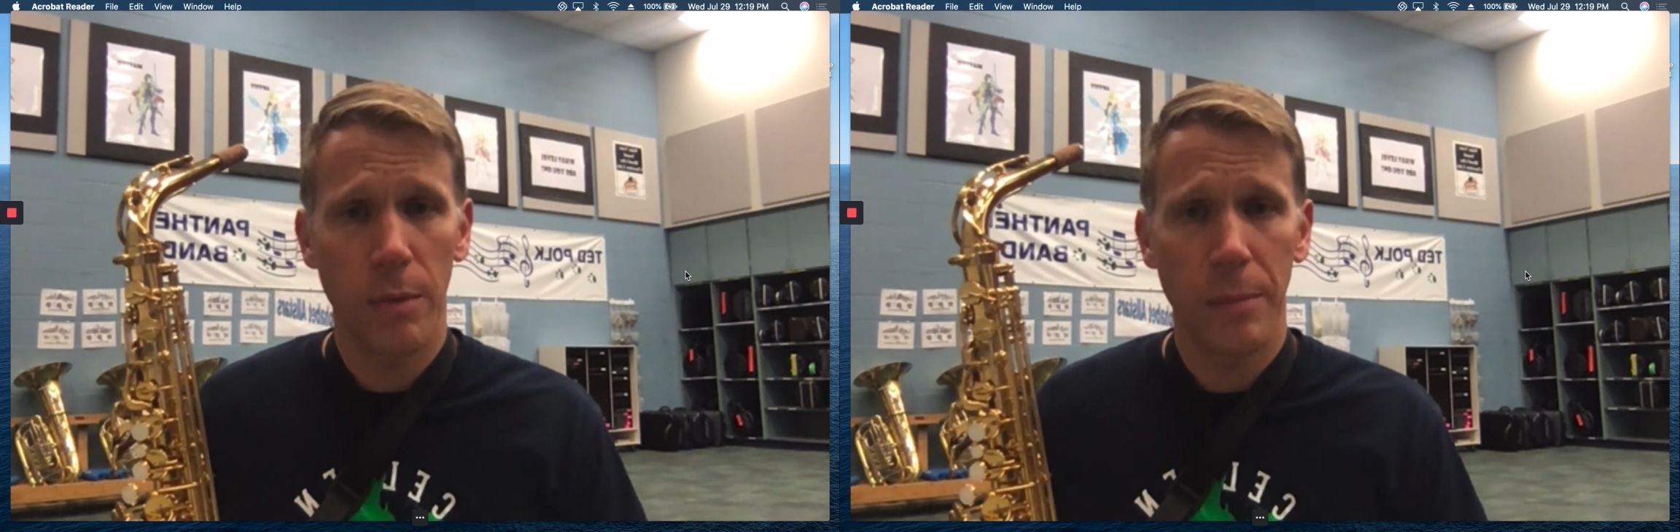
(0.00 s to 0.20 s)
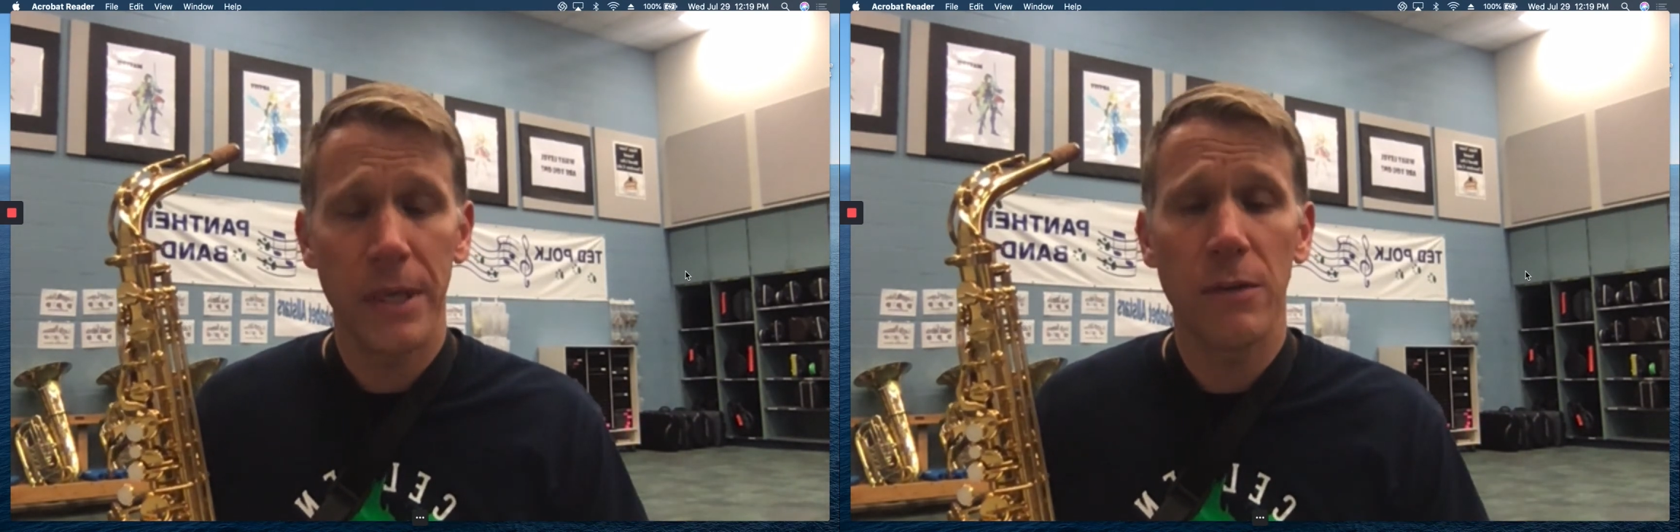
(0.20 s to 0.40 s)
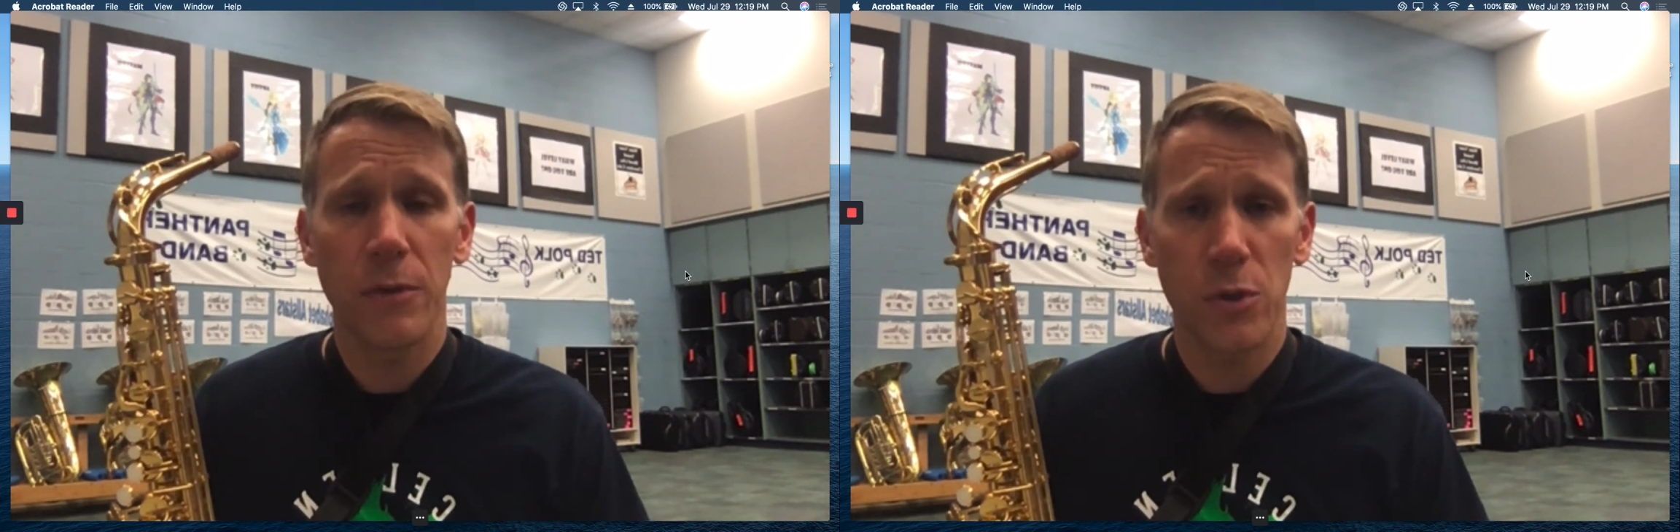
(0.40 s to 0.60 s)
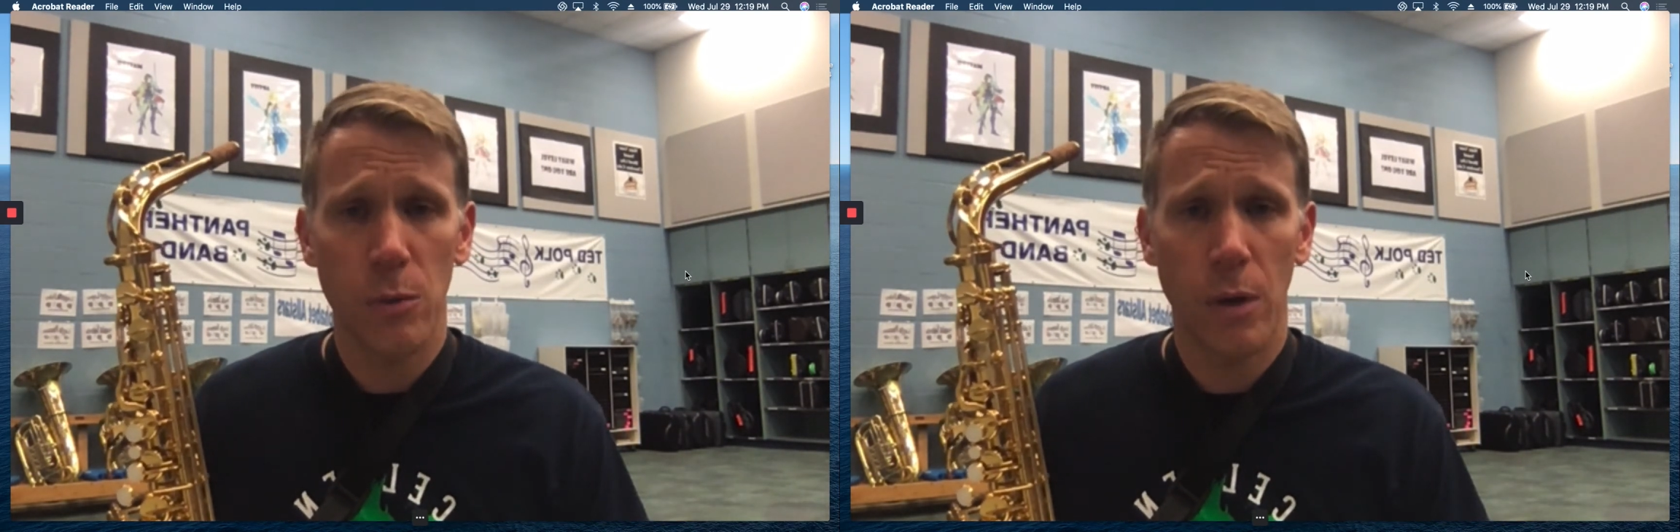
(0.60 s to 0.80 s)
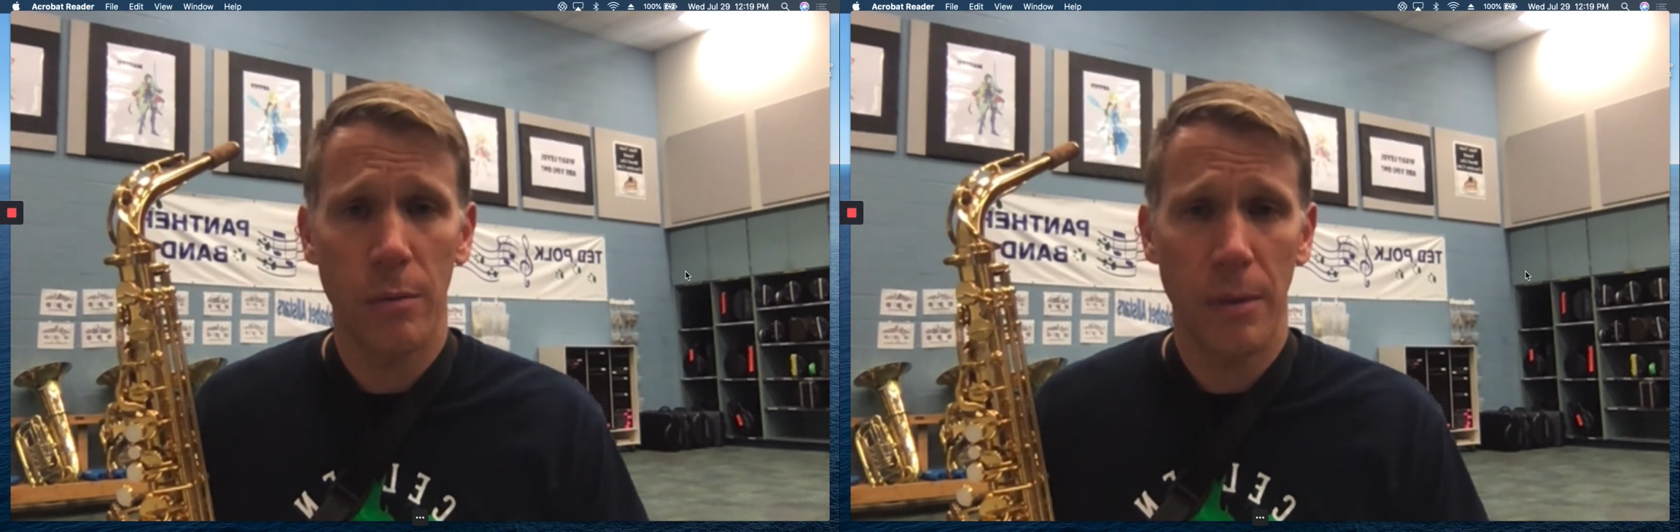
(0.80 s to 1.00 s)
individual
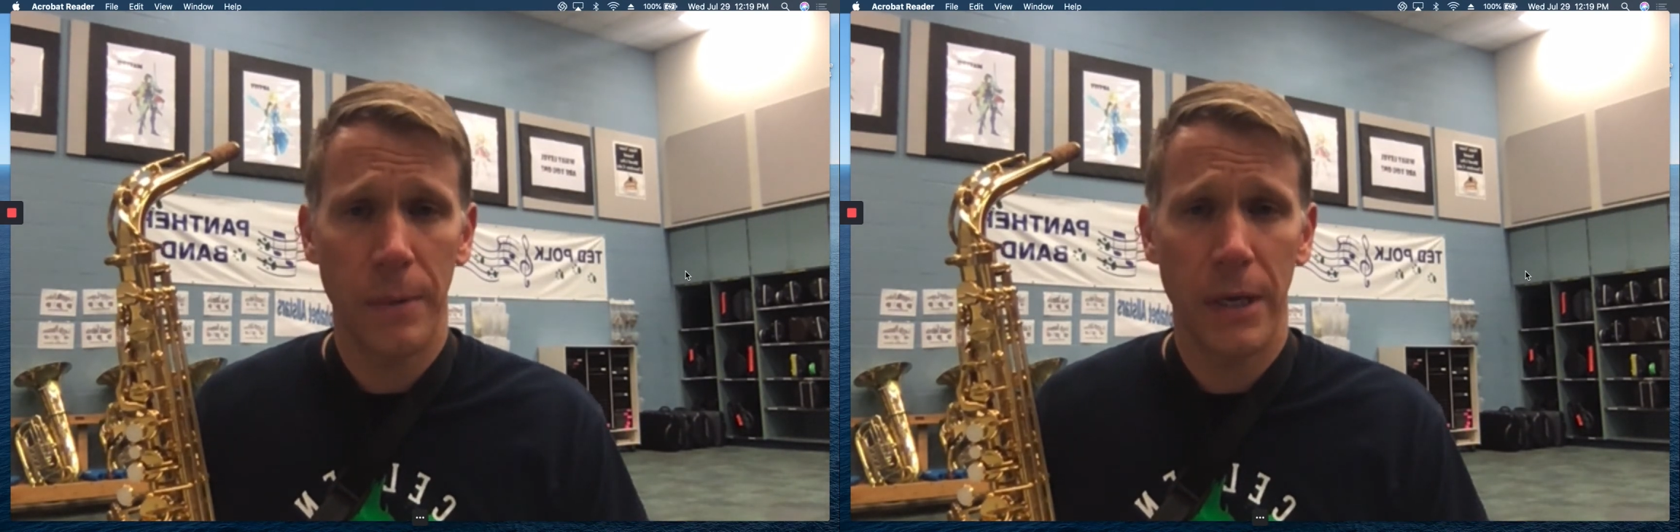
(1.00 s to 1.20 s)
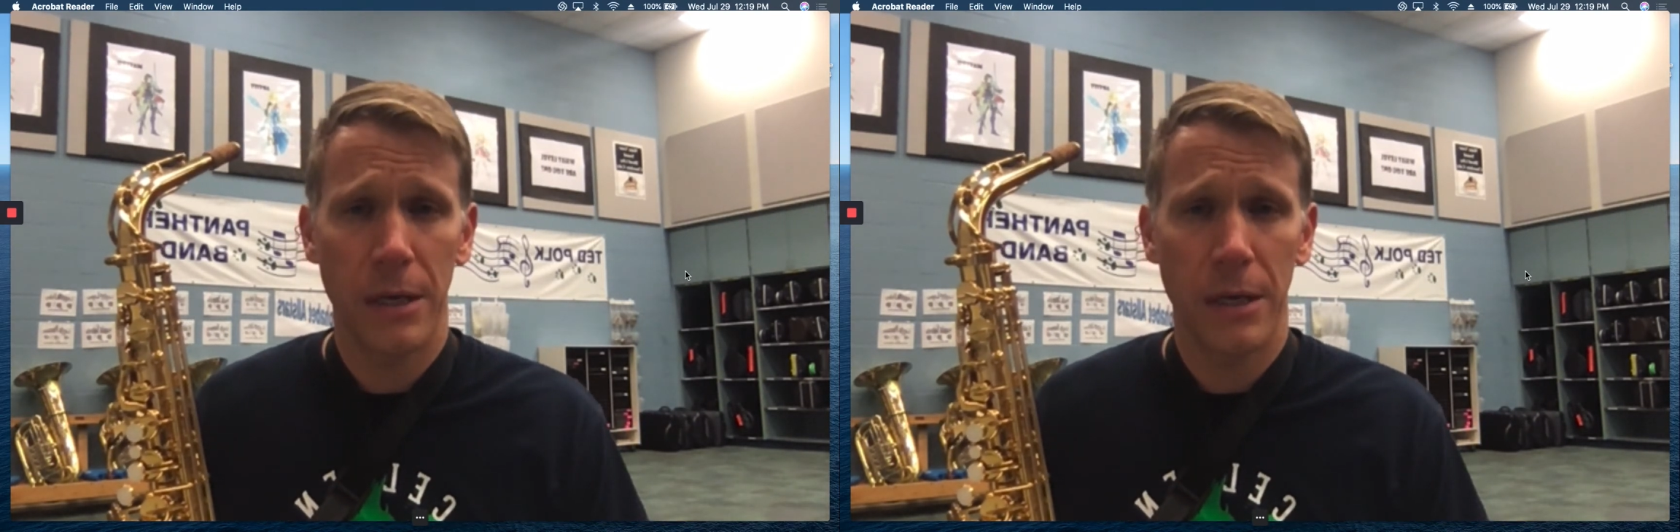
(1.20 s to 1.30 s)
warm-up page